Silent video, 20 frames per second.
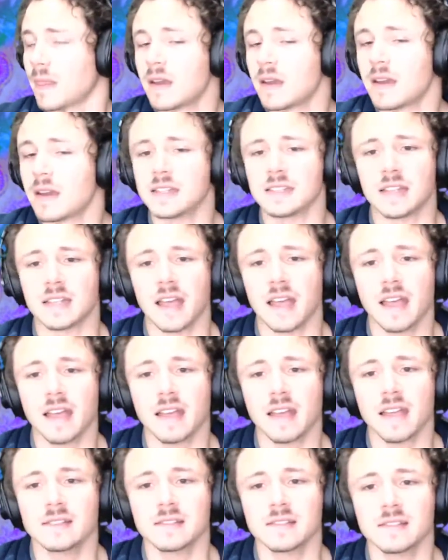his
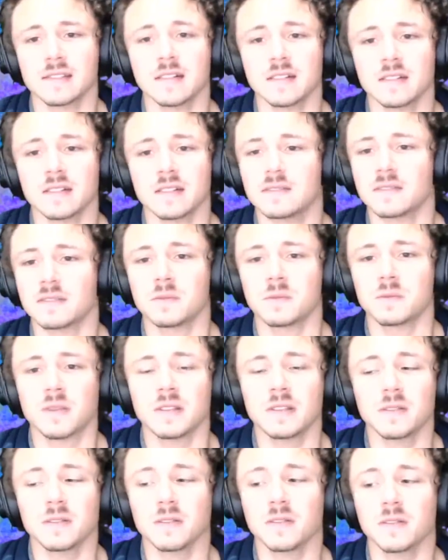hands covered
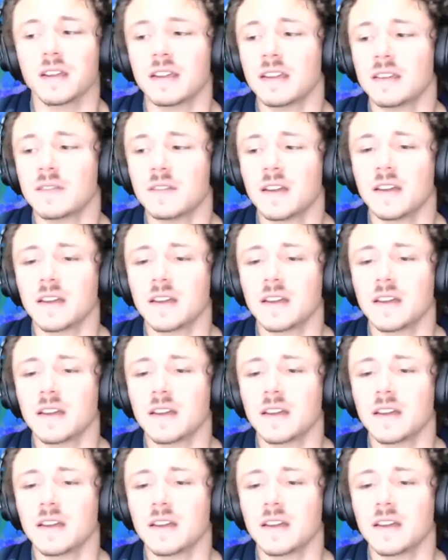with gravy.